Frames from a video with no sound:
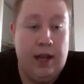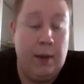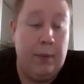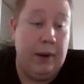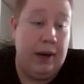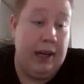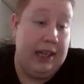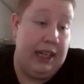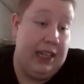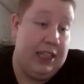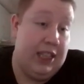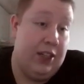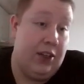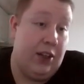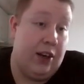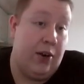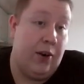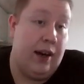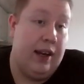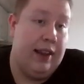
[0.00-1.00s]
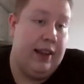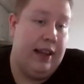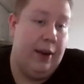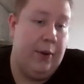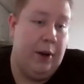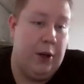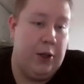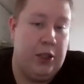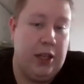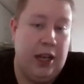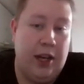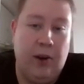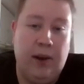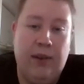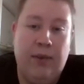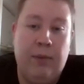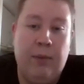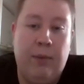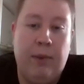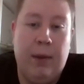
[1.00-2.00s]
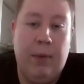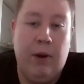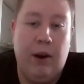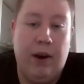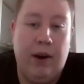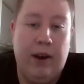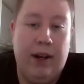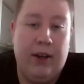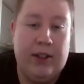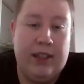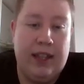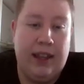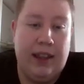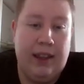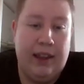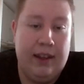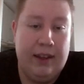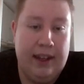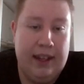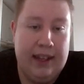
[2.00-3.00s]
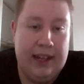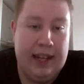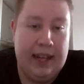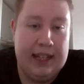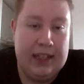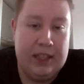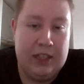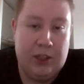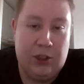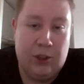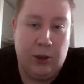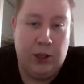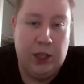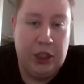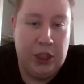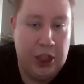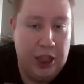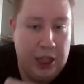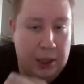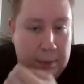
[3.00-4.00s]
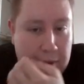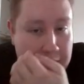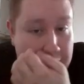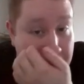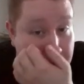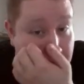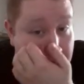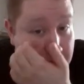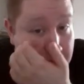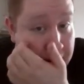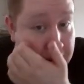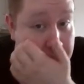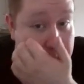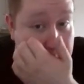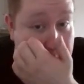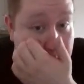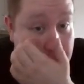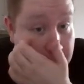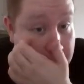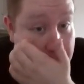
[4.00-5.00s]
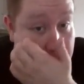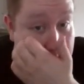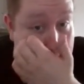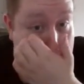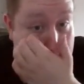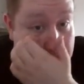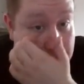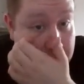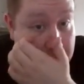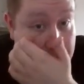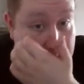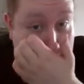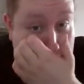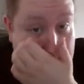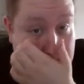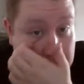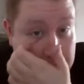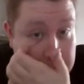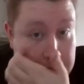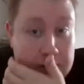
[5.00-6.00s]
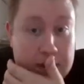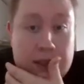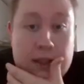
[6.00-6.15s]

Apparently, it's in the Criterion channel if people are interested. It has Sony Chiba even, and yeah.